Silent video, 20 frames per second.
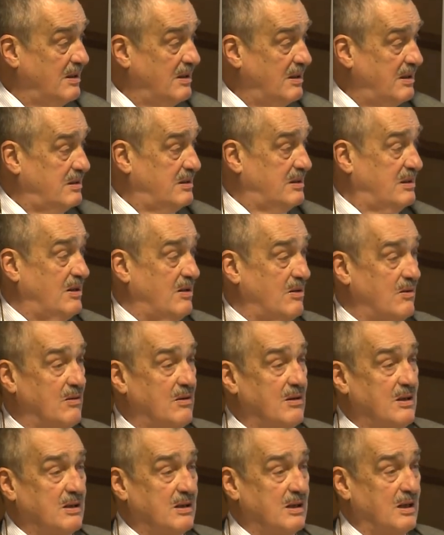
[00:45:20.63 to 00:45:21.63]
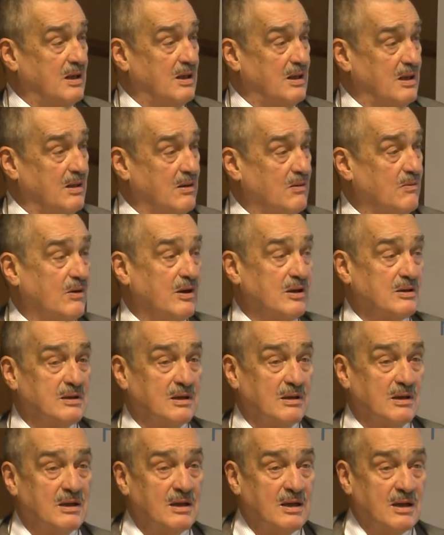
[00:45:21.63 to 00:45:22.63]
It's now nearly a
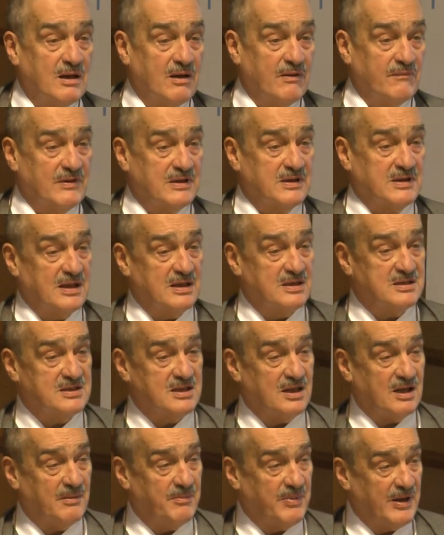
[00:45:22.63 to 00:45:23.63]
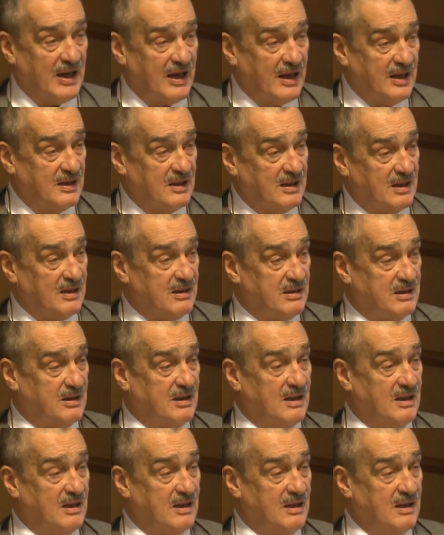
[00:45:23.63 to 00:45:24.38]
quarter of a century behind us,